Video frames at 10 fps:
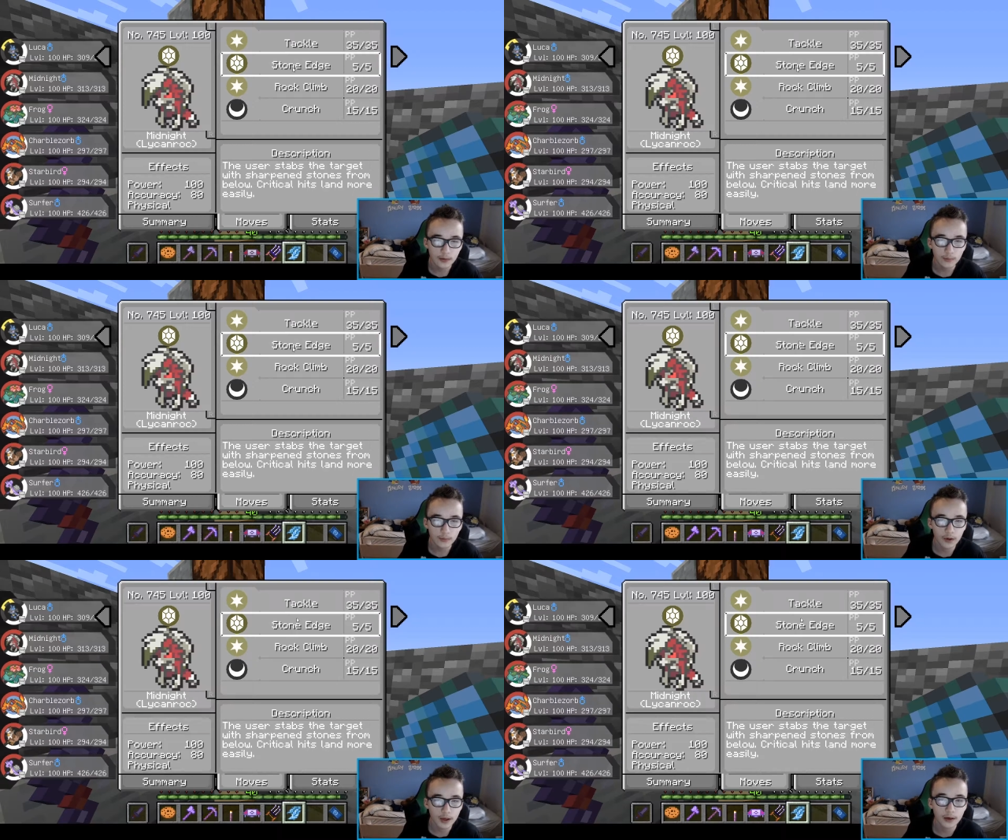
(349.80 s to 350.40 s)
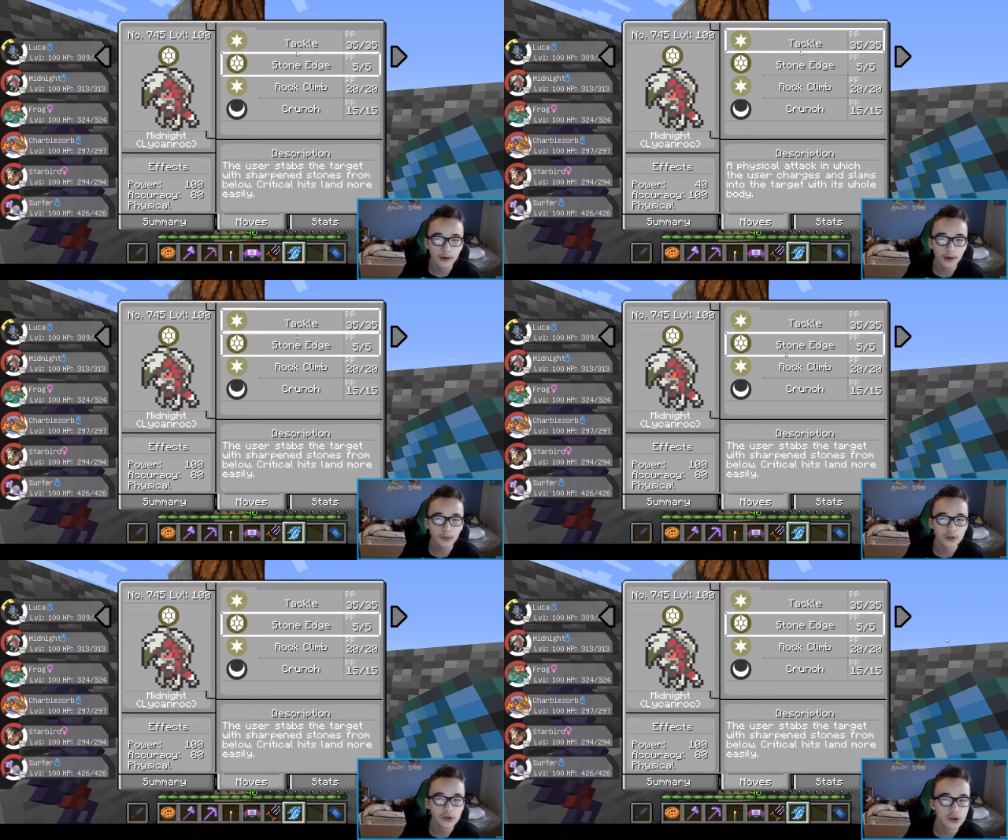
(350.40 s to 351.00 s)
and I want to
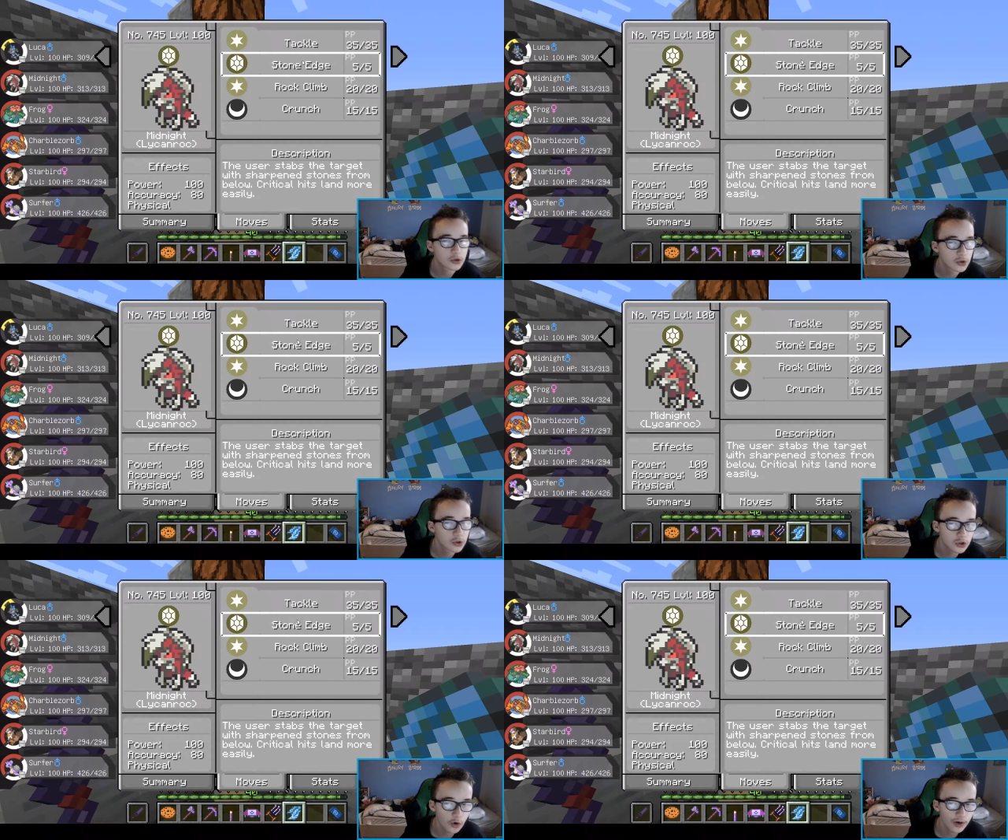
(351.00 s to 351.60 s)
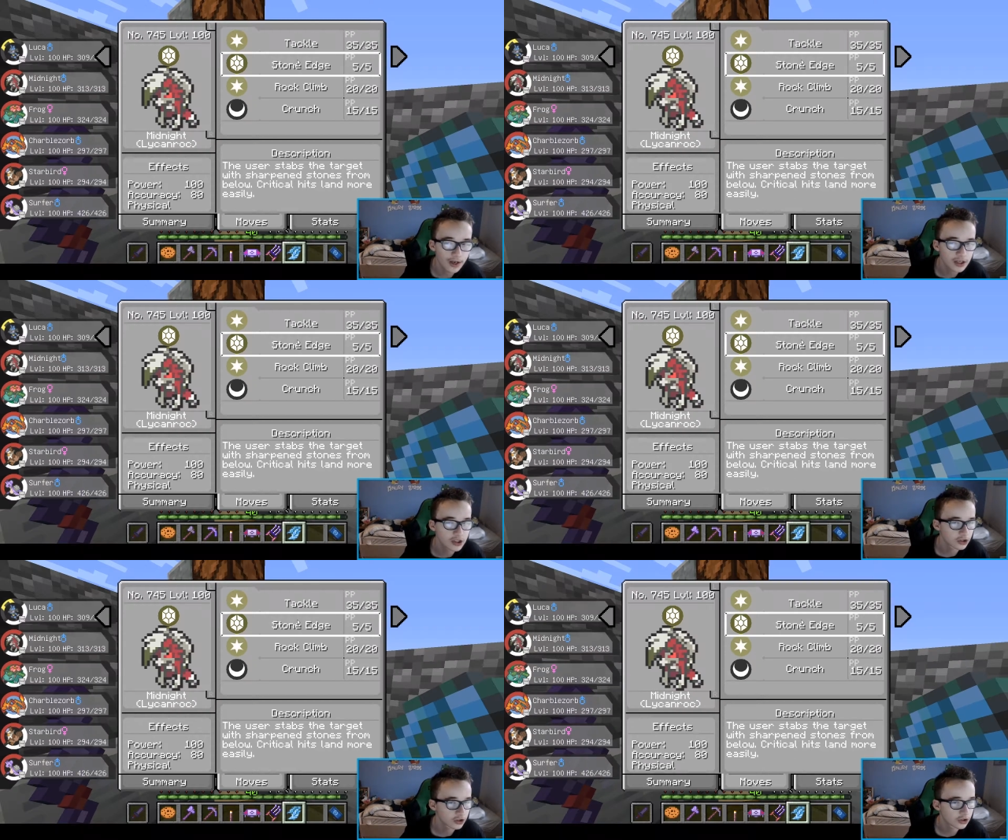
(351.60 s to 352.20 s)
use stone edge,
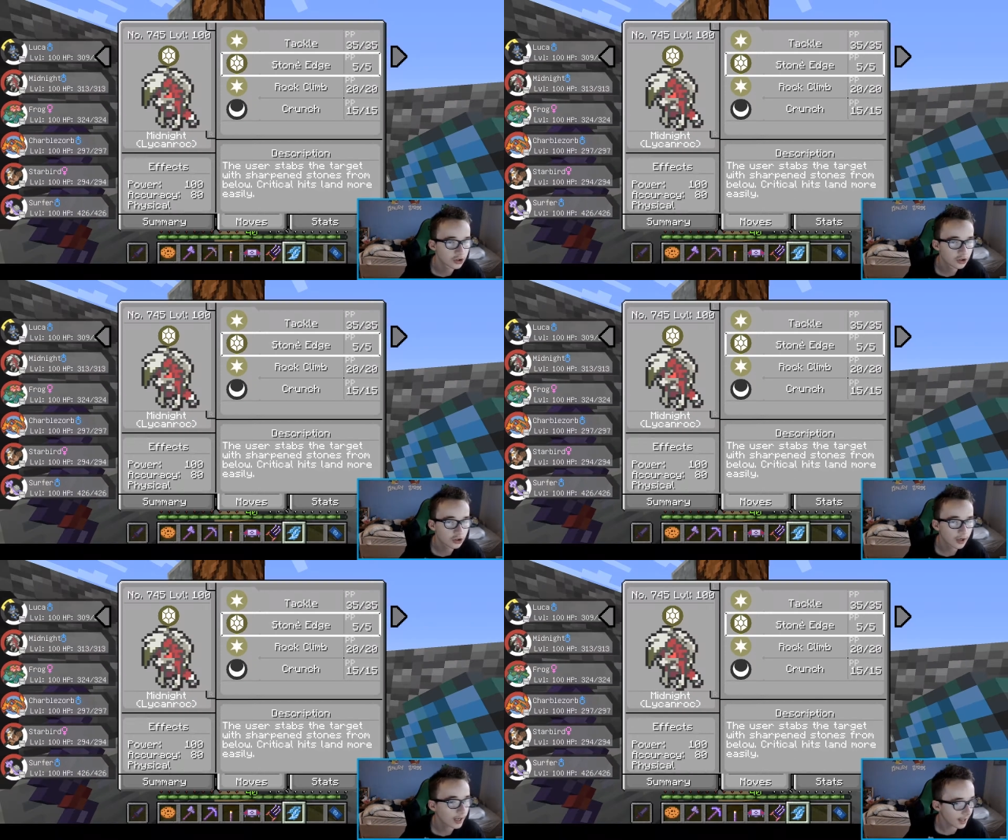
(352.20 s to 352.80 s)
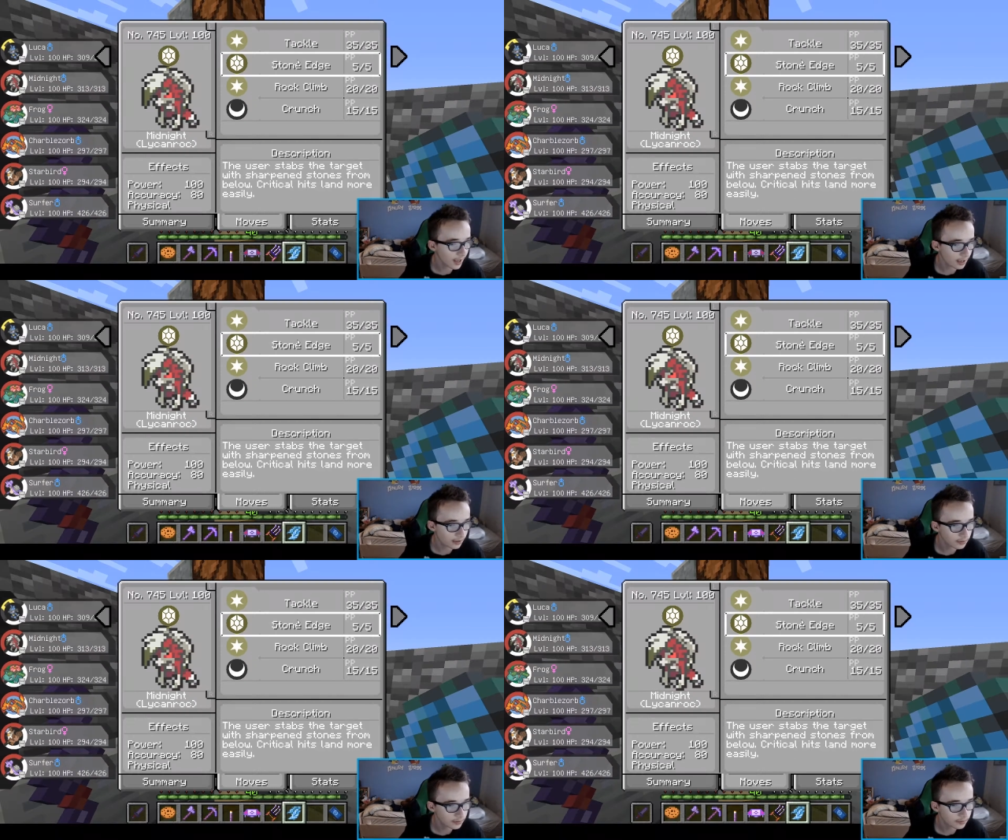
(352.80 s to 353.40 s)
I can't
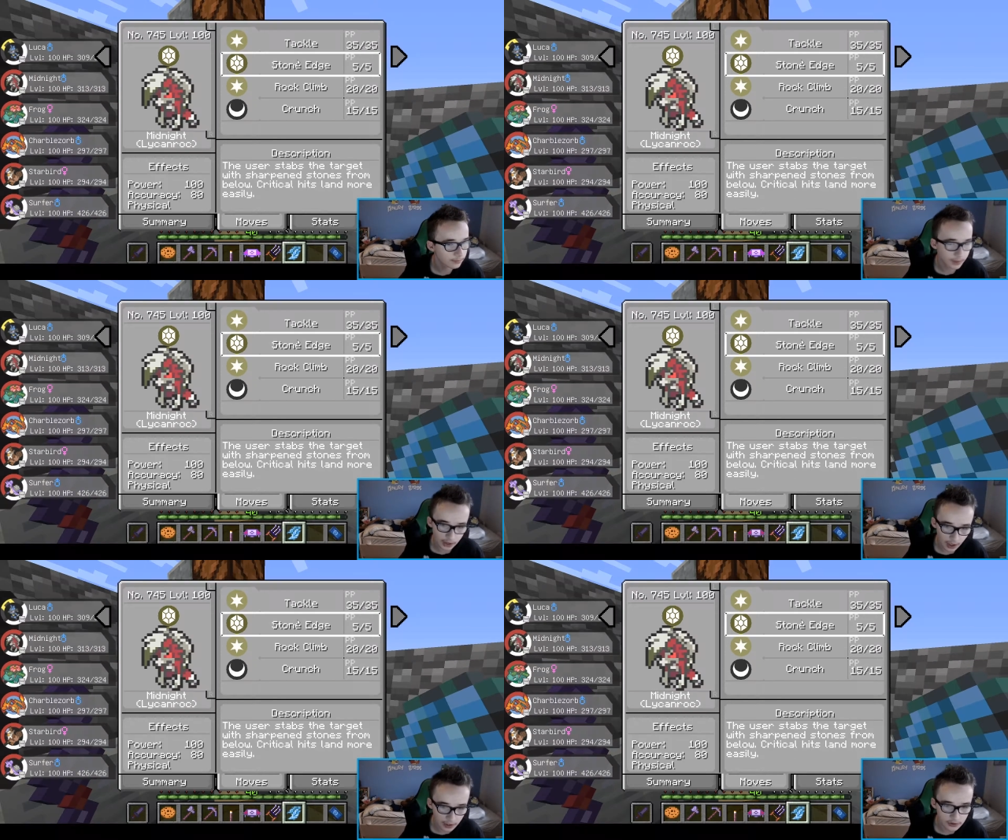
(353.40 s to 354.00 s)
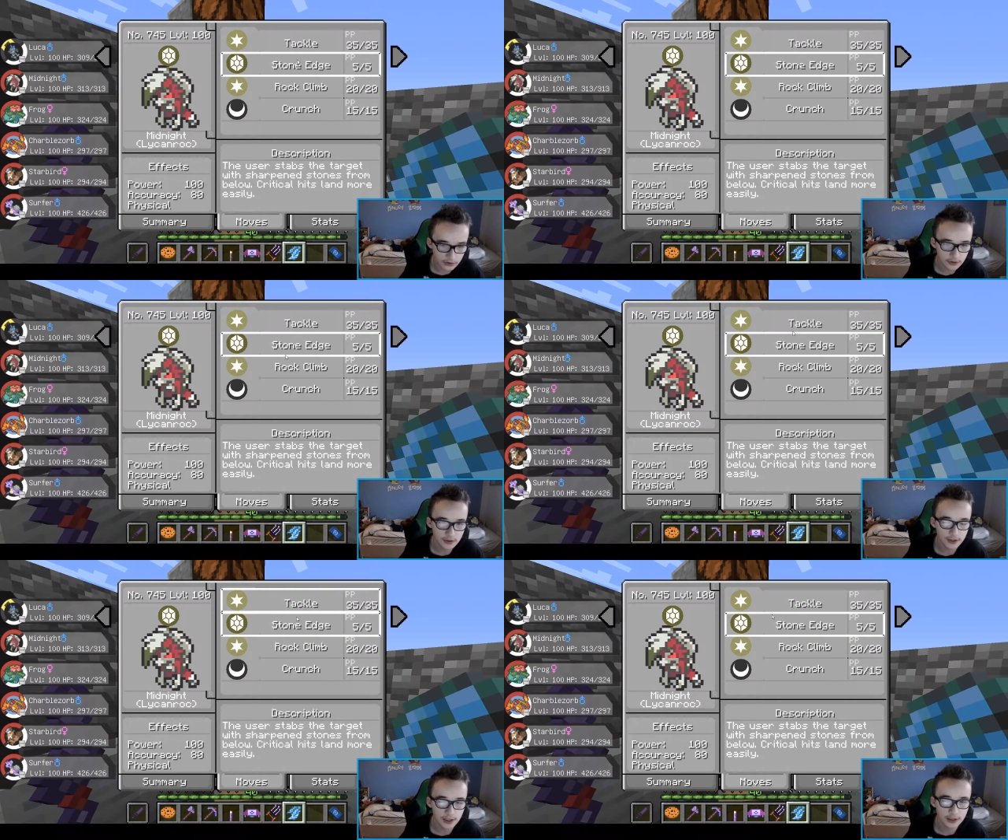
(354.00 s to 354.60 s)
because
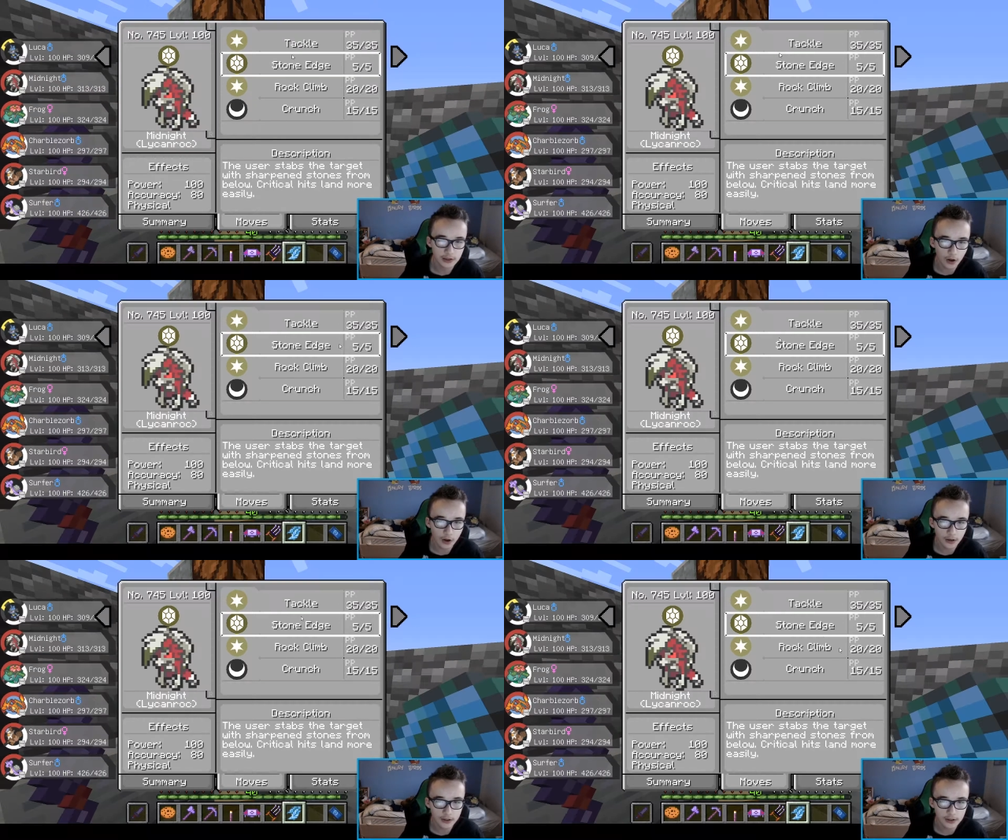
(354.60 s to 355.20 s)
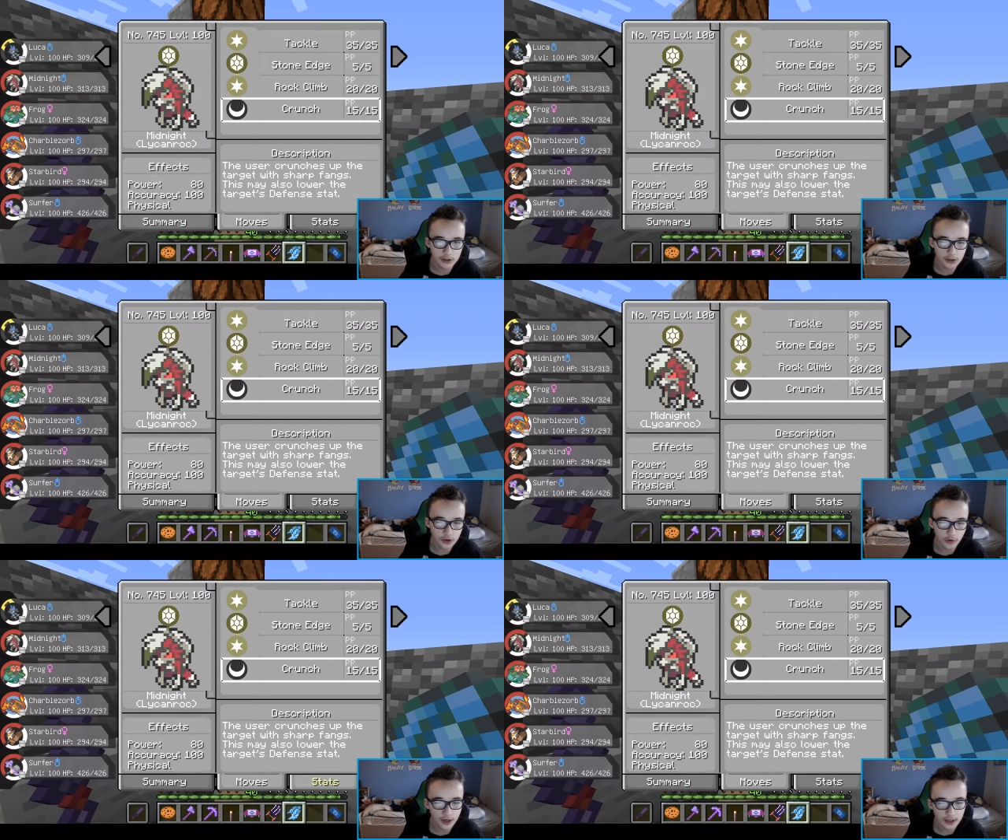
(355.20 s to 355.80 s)
it's locked into stone
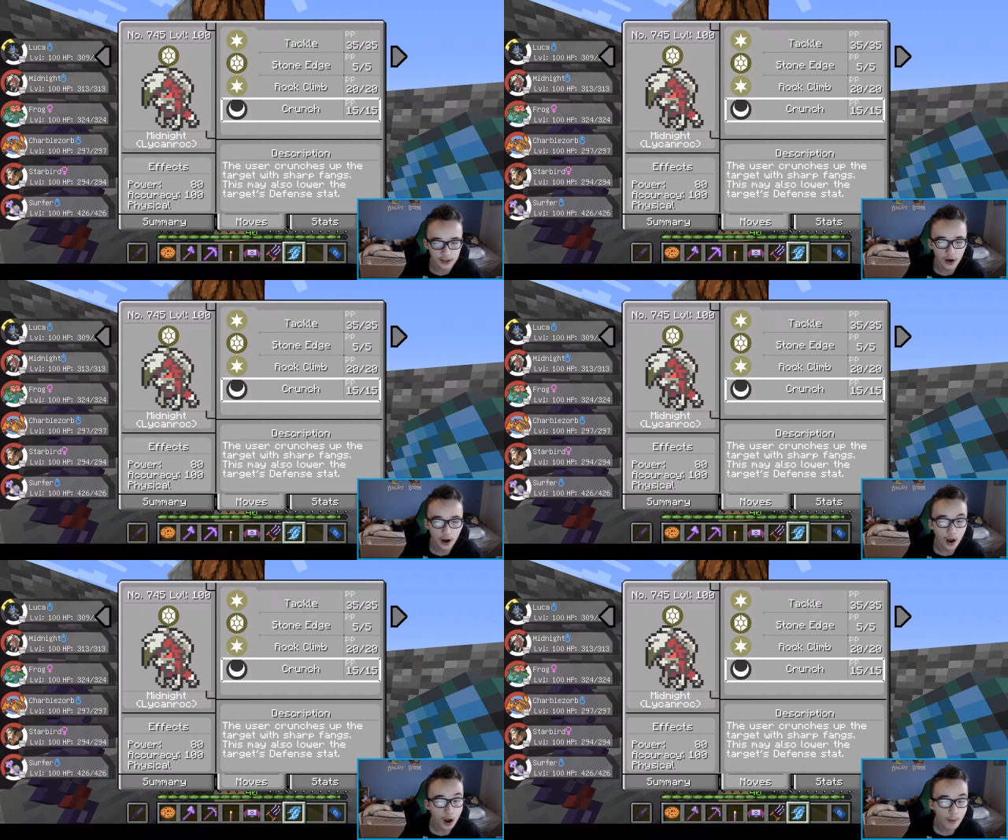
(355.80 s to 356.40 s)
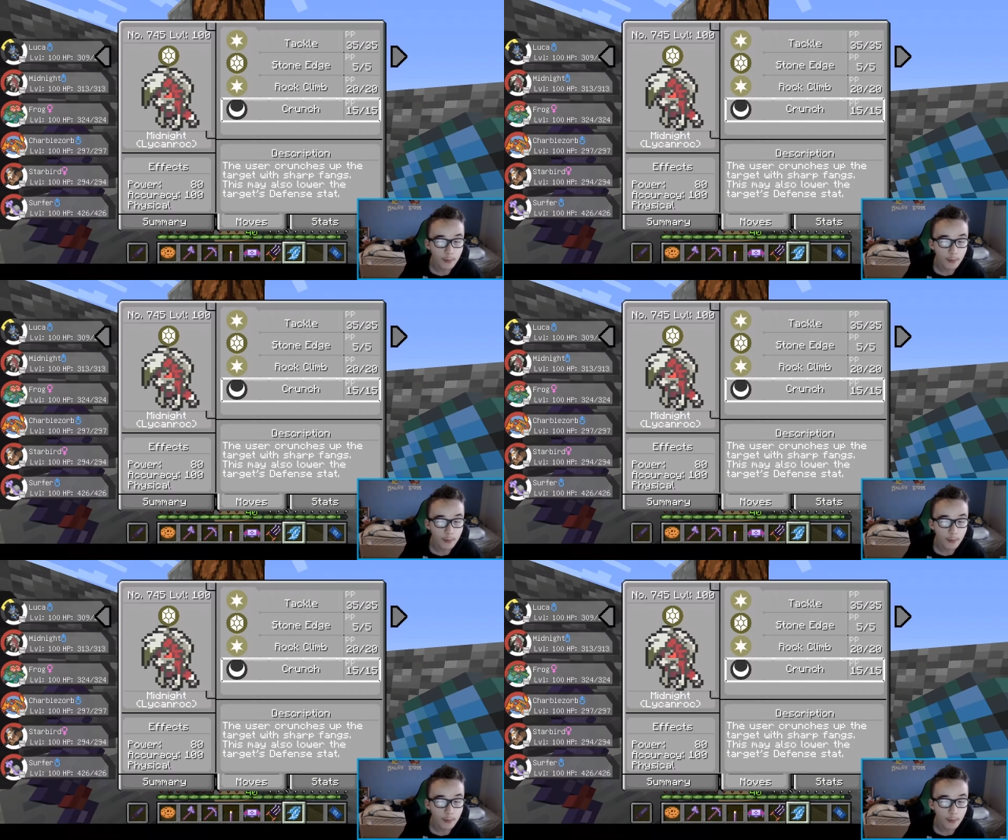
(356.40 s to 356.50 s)
edge. But